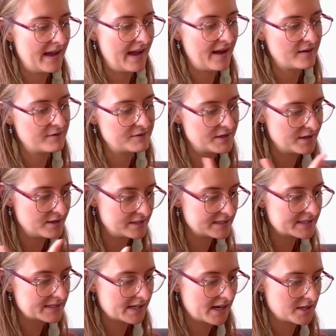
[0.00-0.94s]
have their
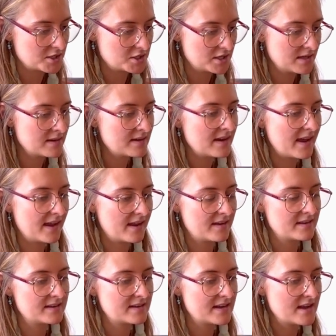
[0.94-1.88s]
discussion
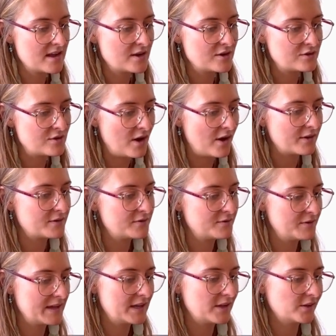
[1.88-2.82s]
and not
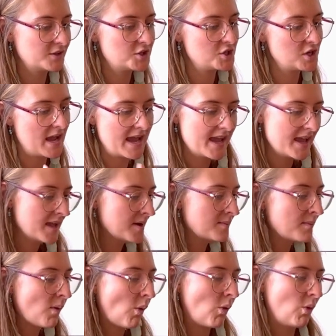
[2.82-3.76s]
feel
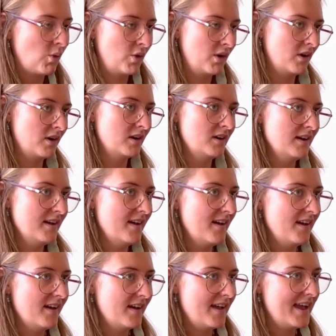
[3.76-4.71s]
shame or
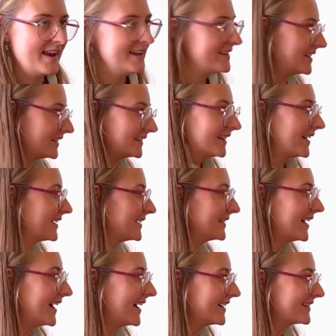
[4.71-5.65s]
anything
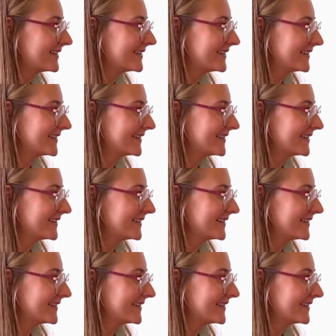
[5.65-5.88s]
like that.